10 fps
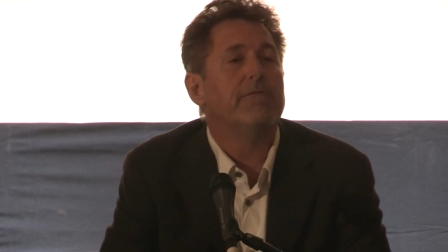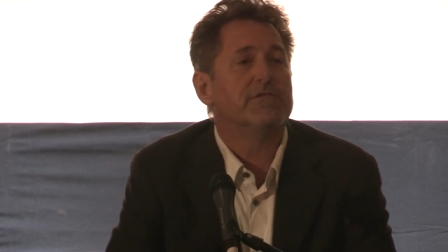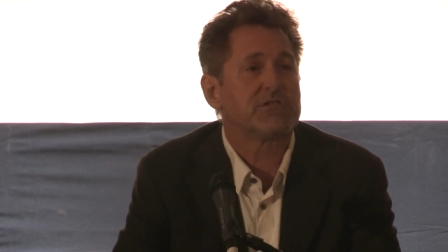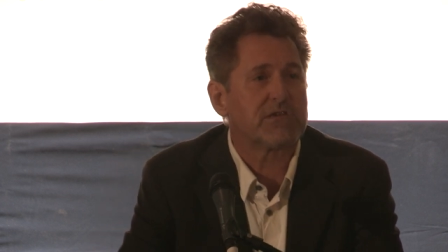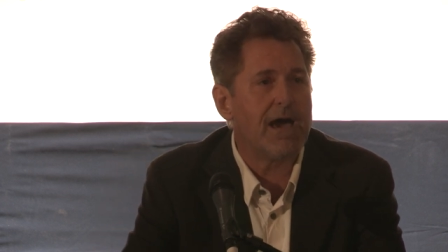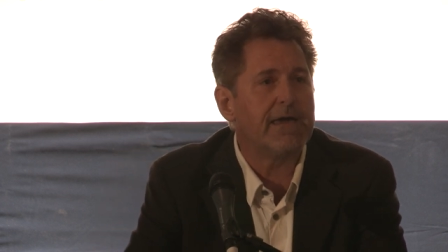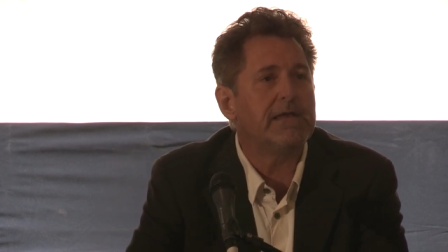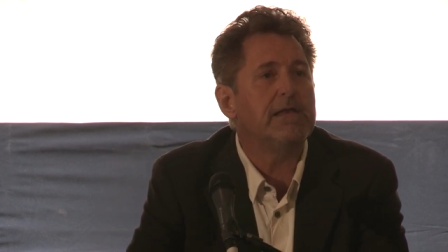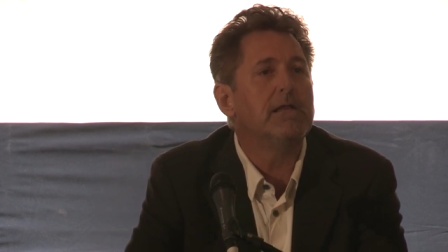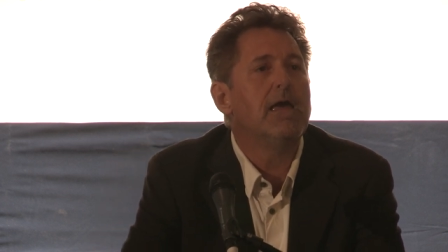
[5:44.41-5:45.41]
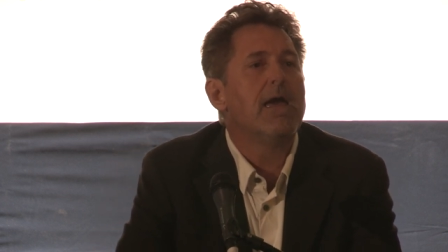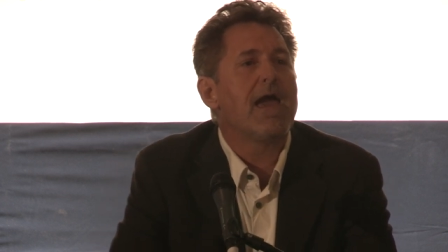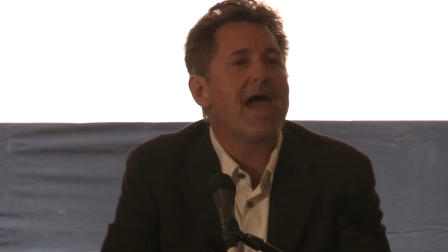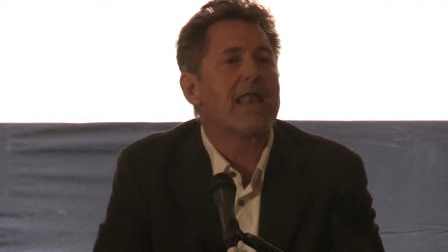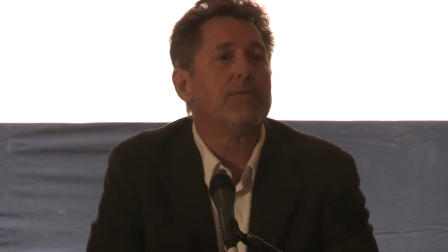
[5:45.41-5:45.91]
of assigning
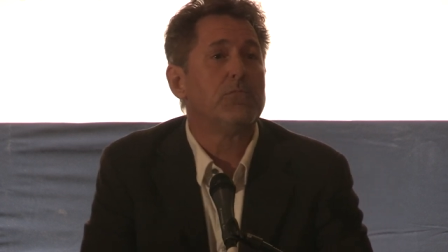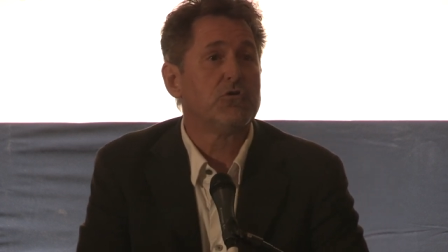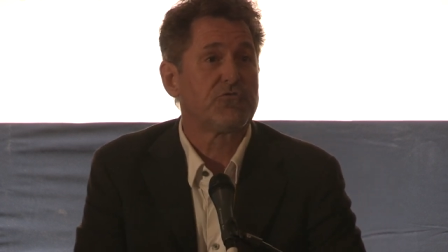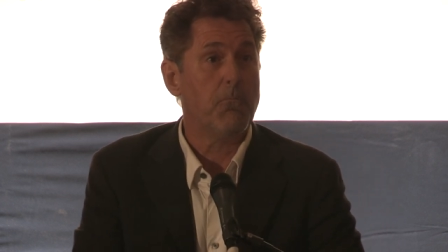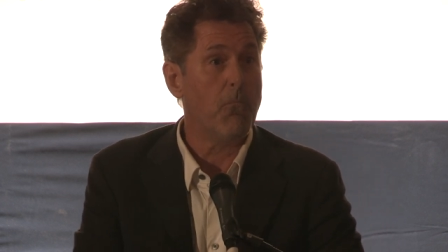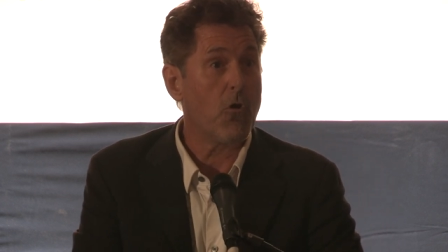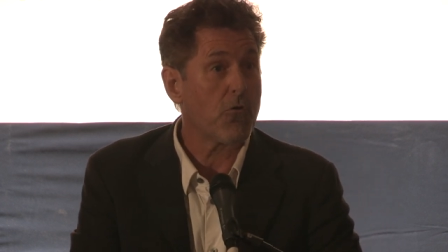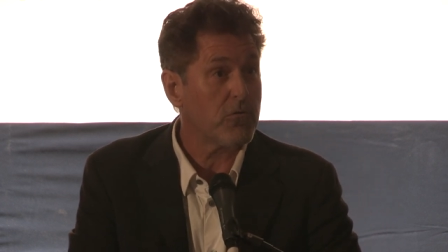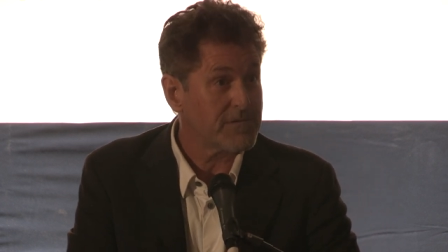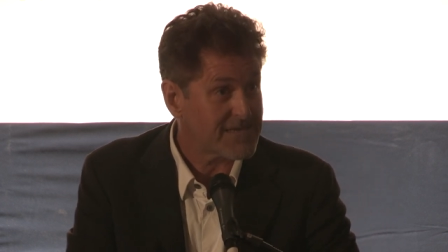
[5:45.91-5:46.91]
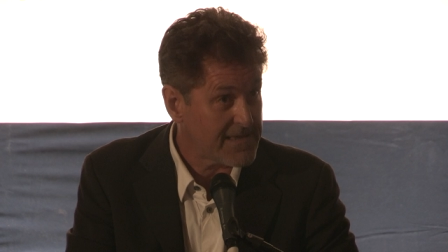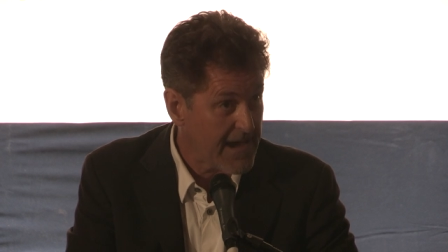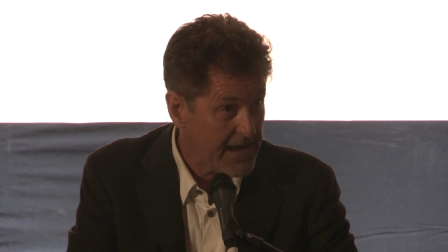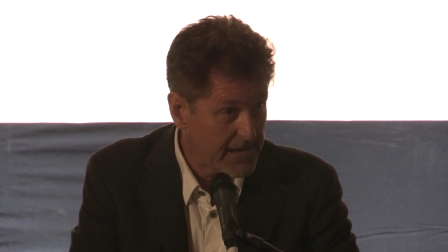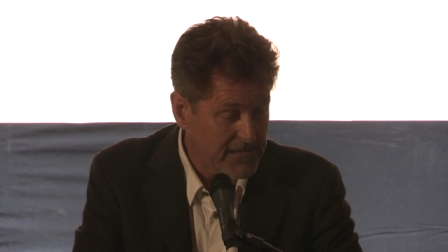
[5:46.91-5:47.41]
animals moral
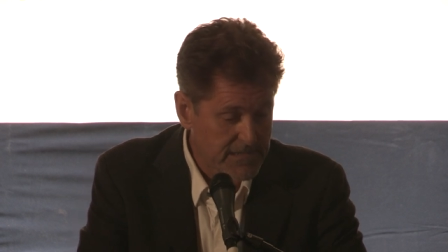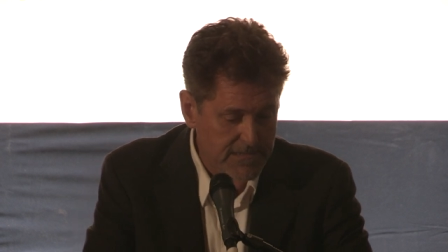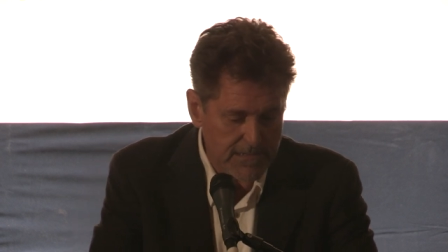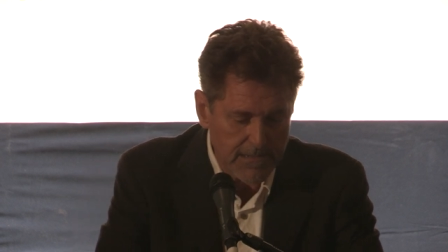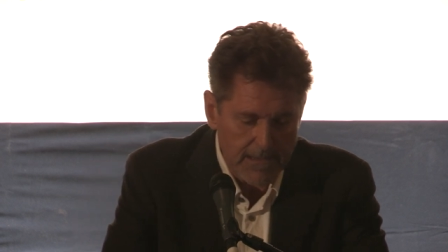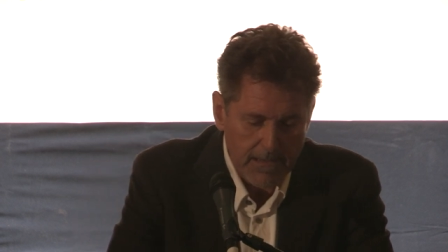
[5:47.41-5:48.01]
status